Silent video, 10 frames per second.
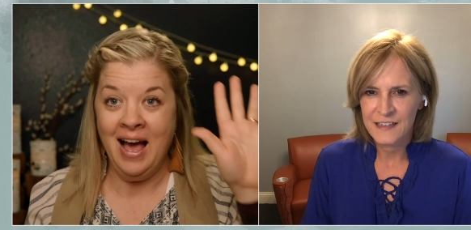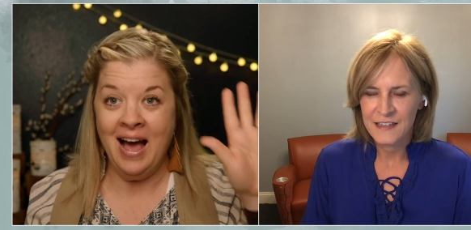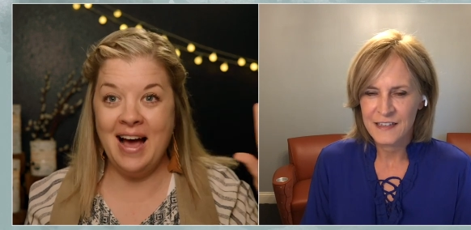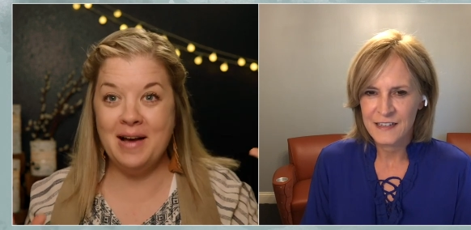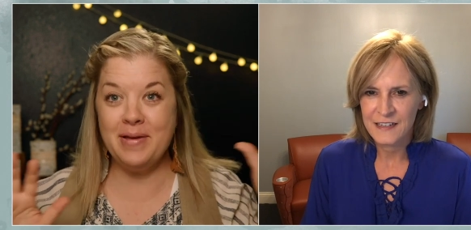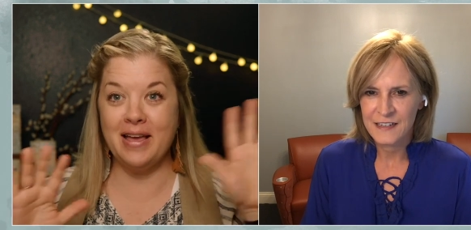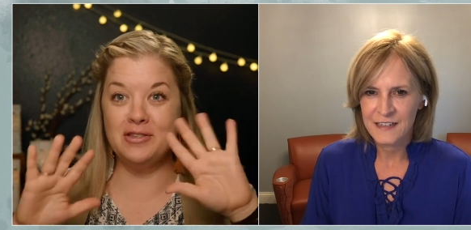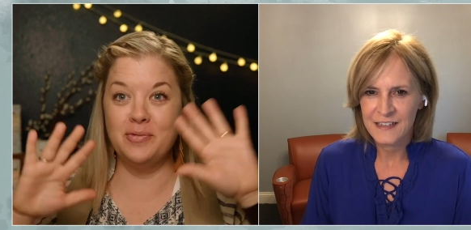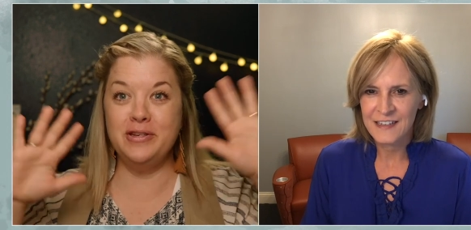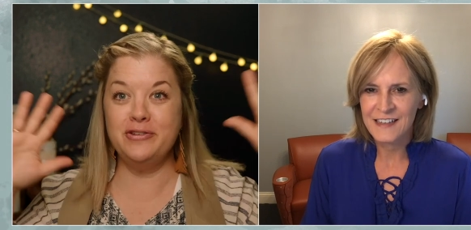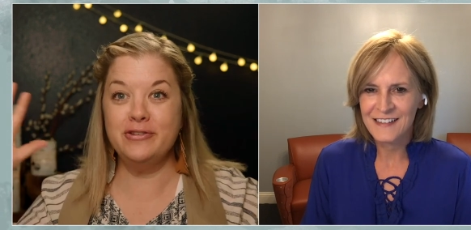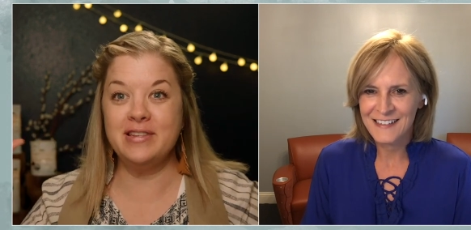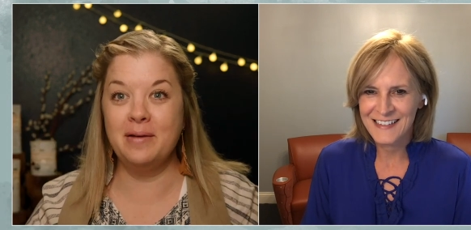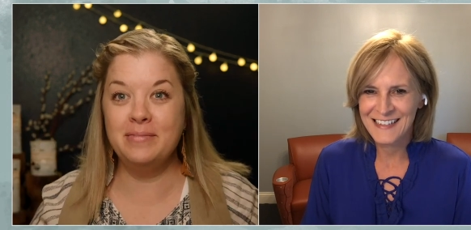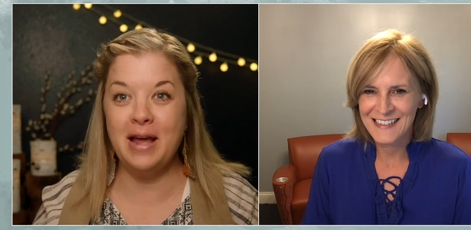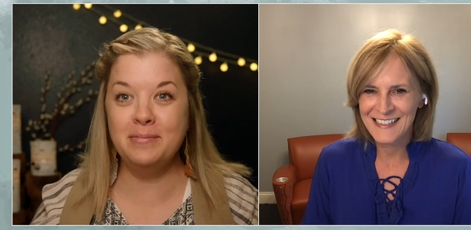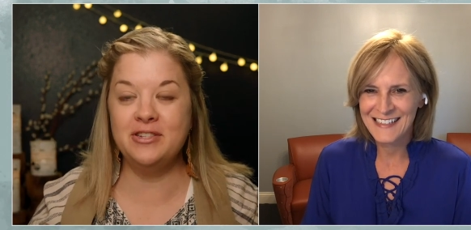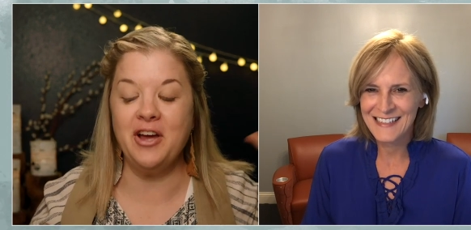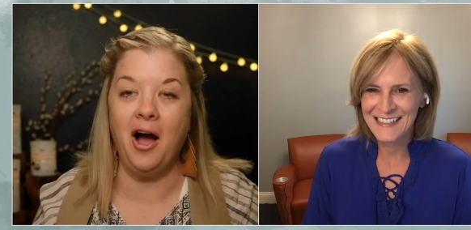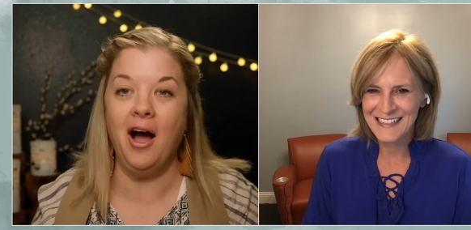Speaker 1: Uh, because we do sometimes
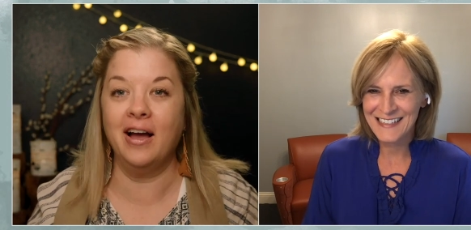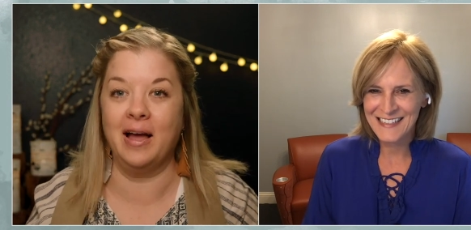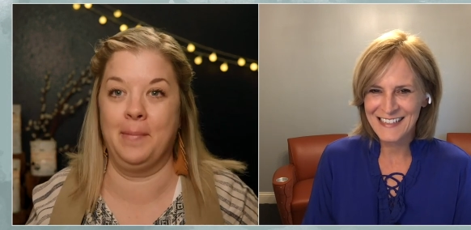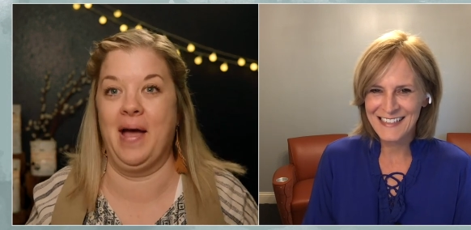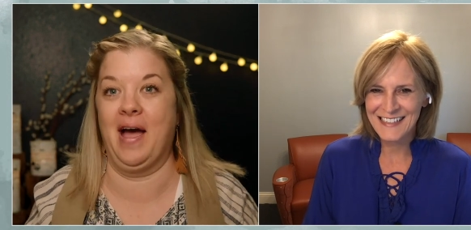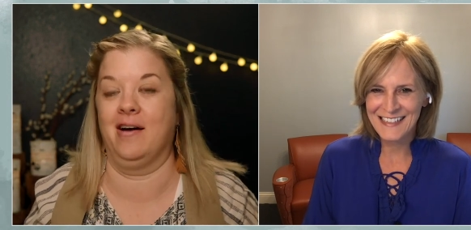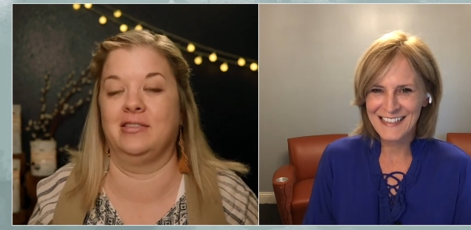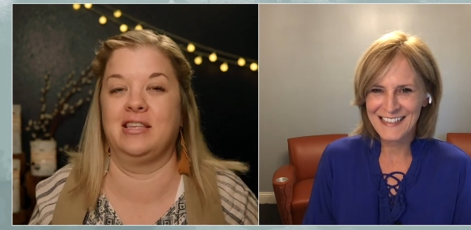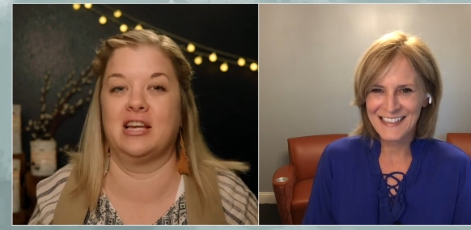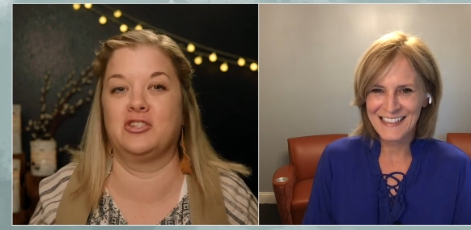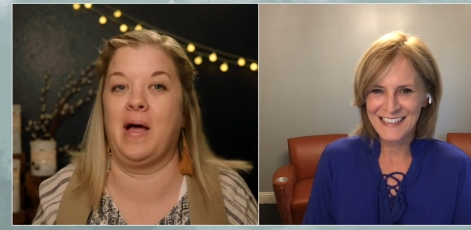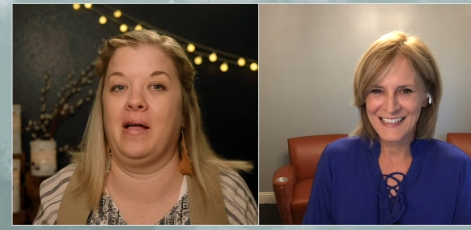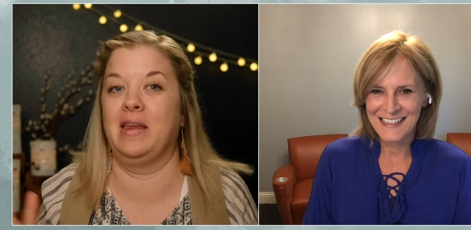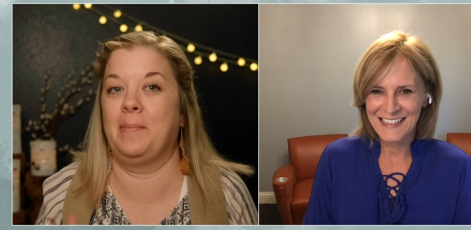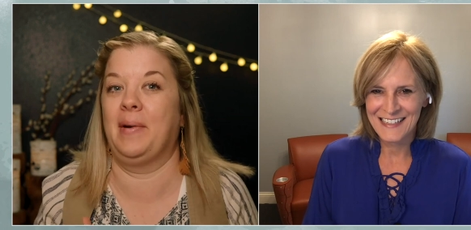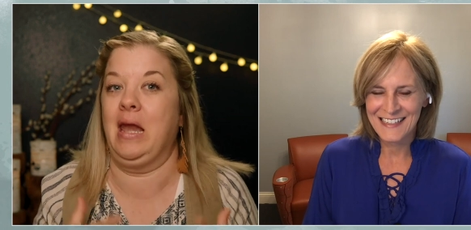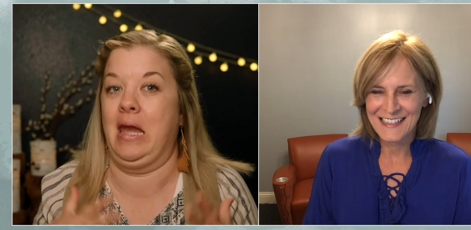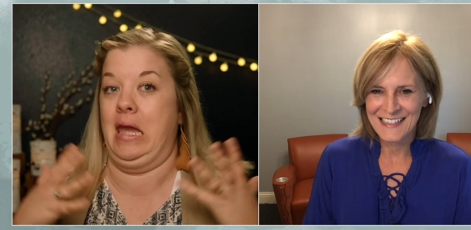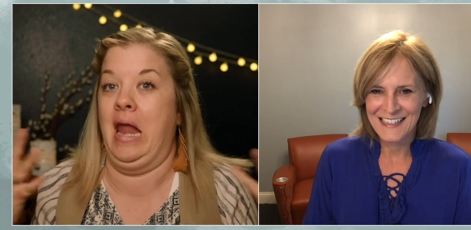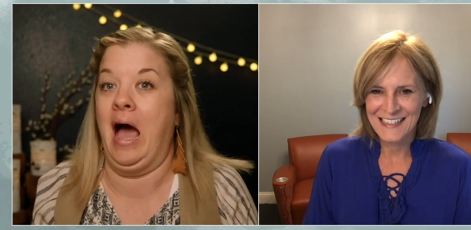talk about sexuality, but
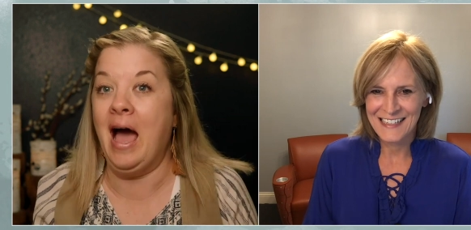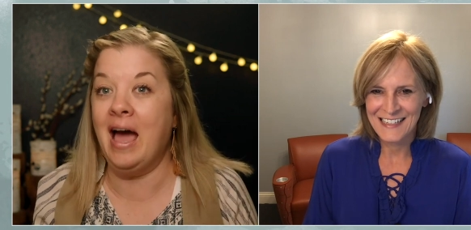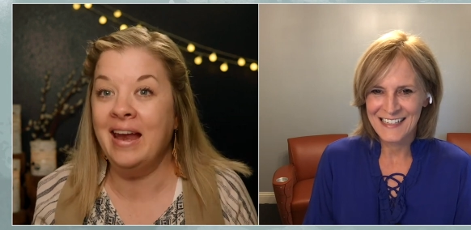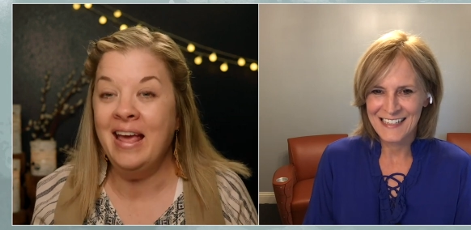not